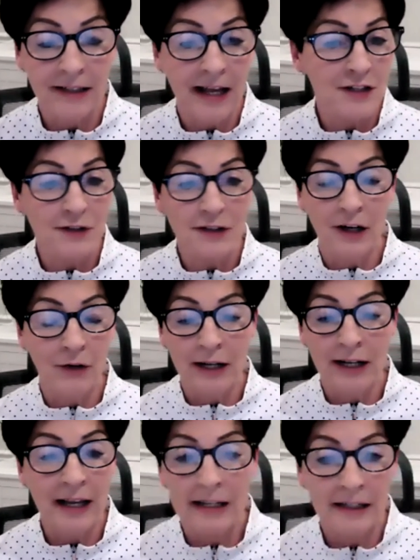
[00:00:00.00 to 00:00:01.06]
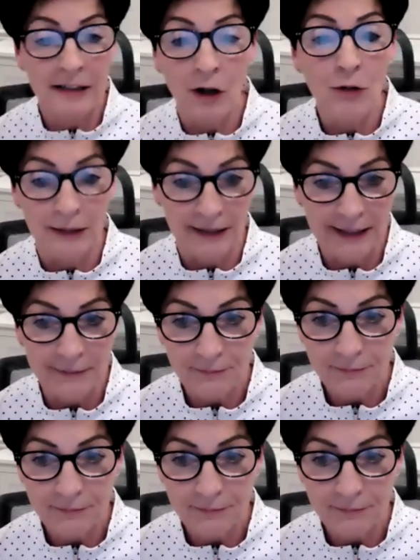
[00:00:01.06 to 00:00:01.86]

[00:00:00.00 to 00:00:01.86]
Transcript: as you know, in globally.